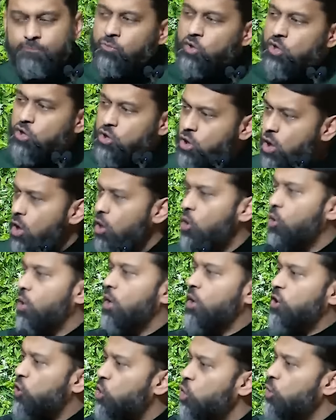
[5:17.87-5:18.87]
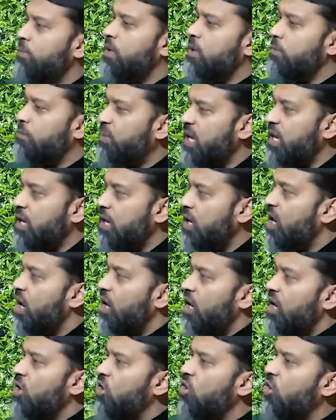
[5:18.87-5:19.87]
no human being
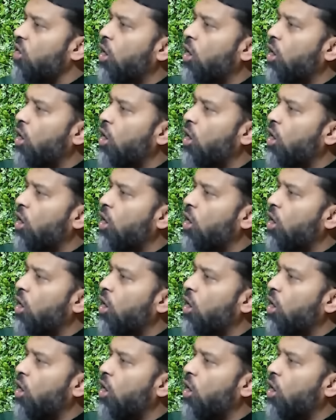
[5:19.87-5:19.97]
in